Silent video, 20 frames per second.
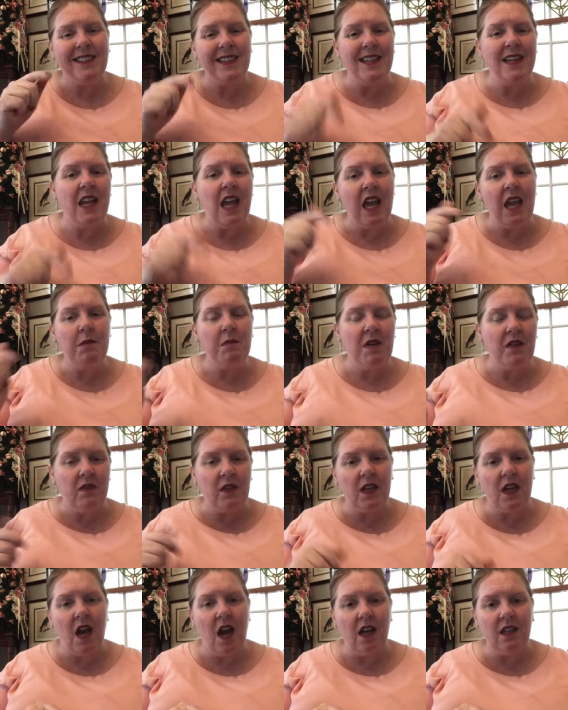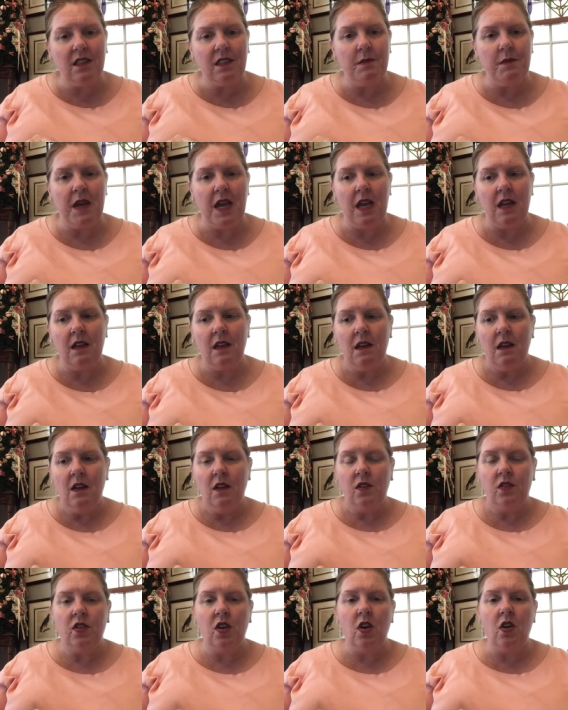the name of the consommé.
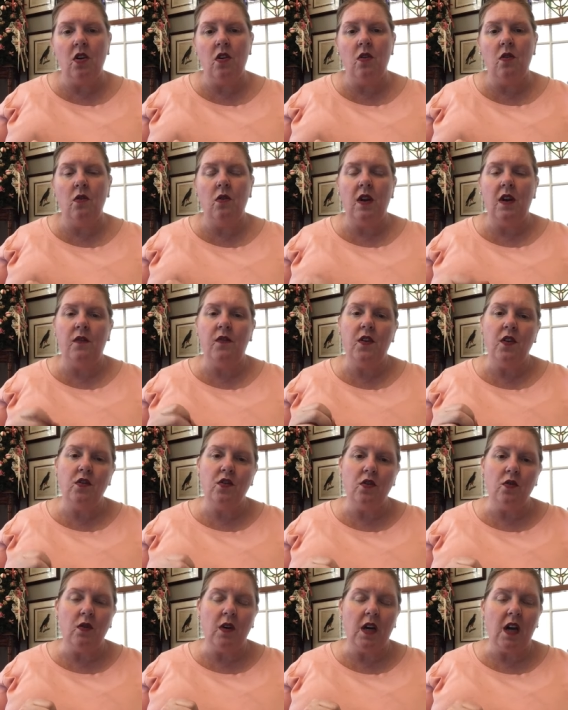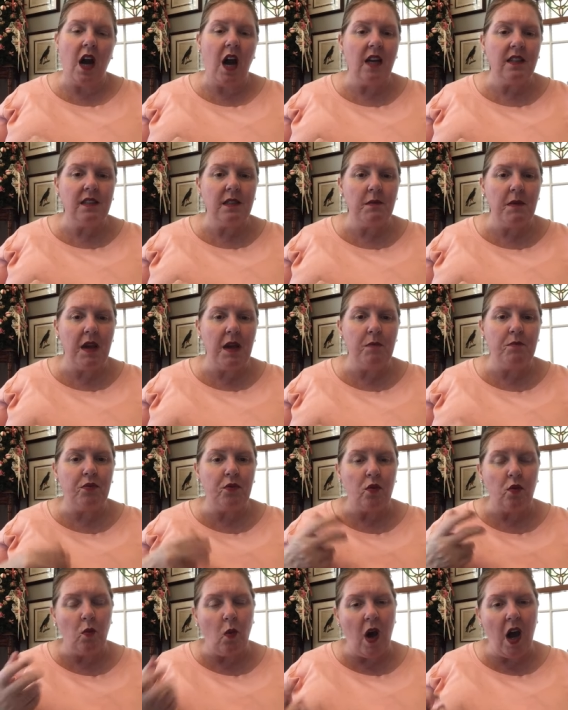So if you do a consommé
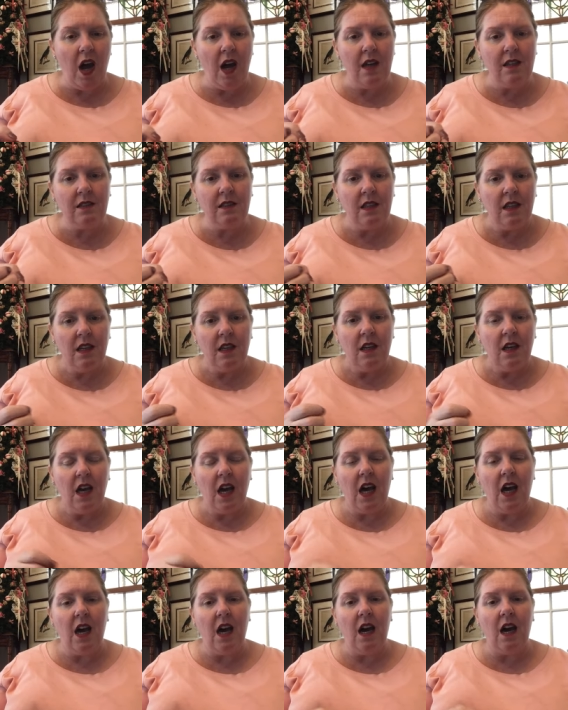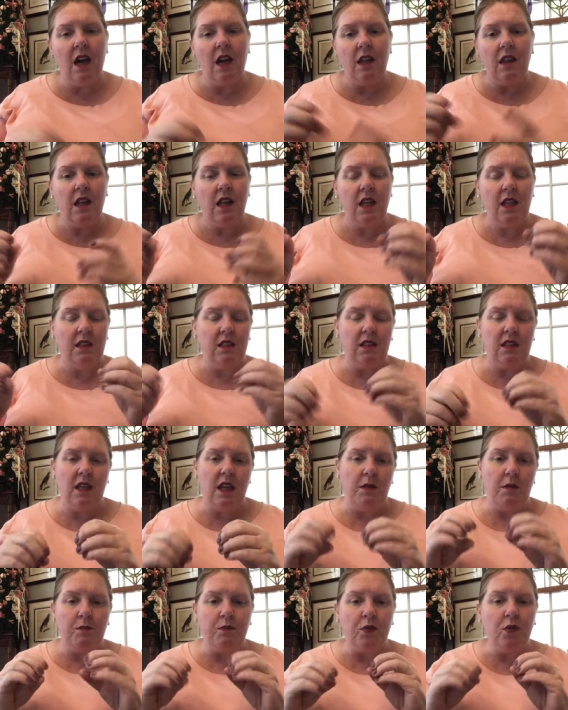brunoise, it's
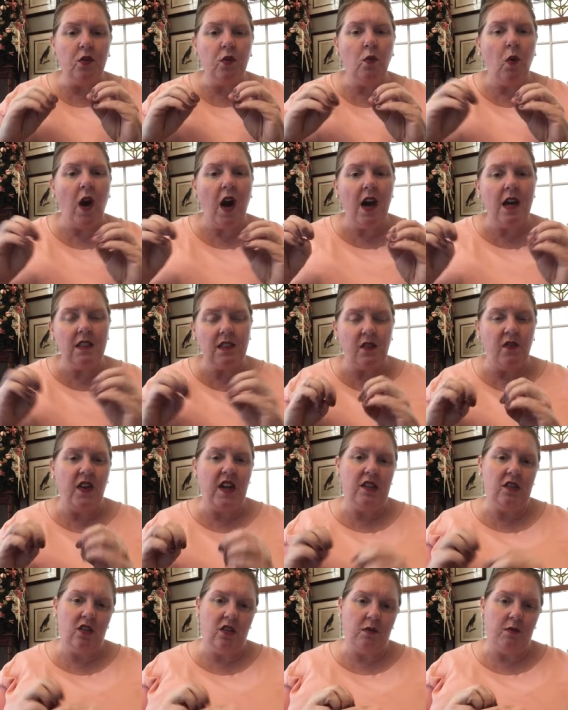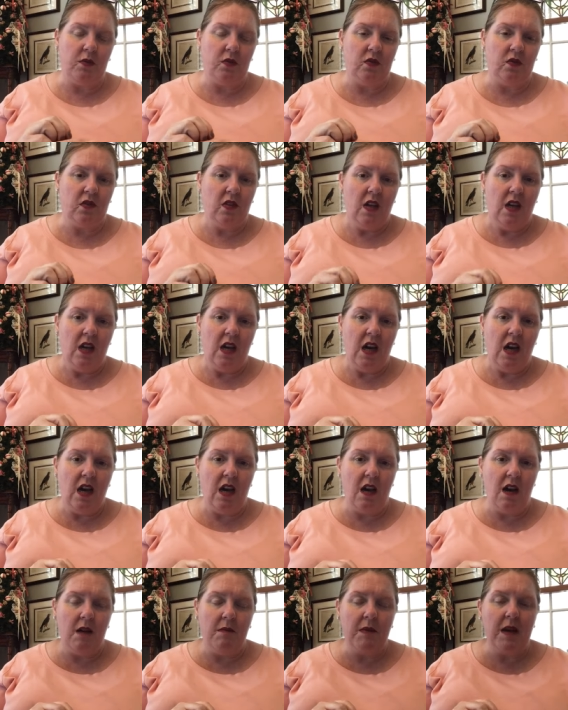brunoise vegetables.
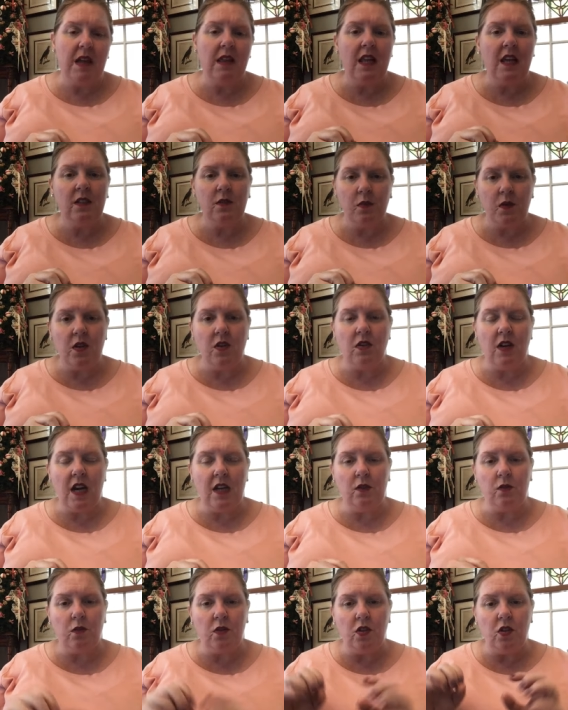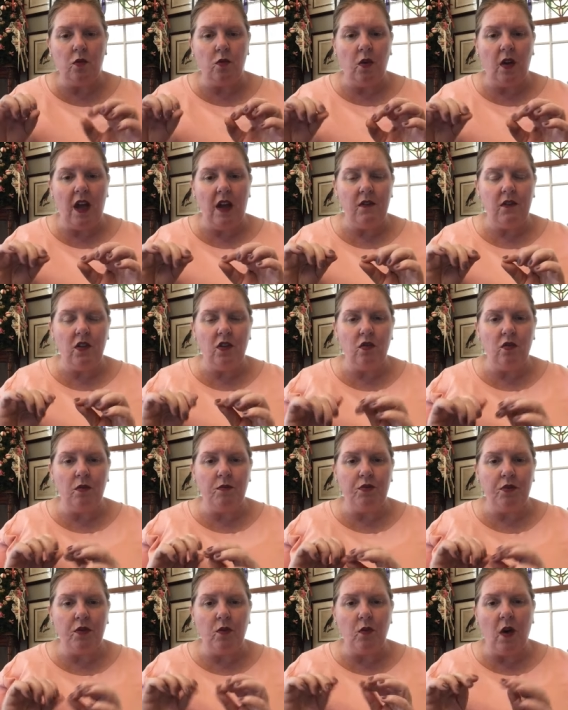And that's what you guys will do. We'll have you do a
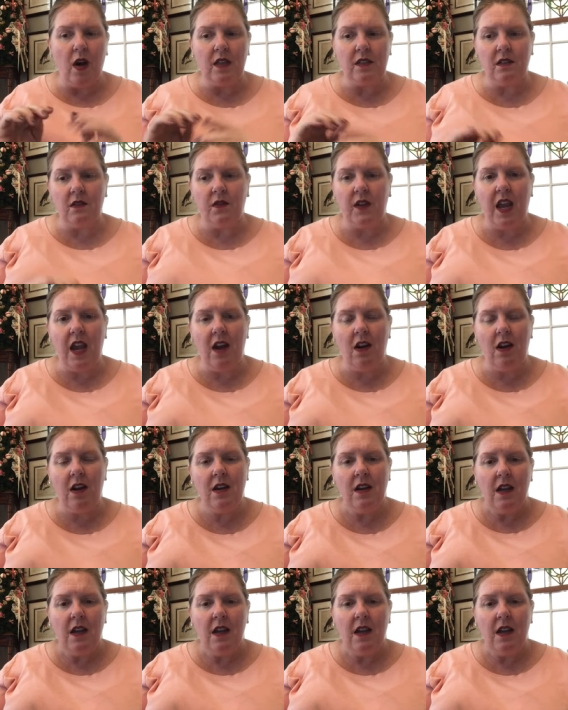brunoise of carrot,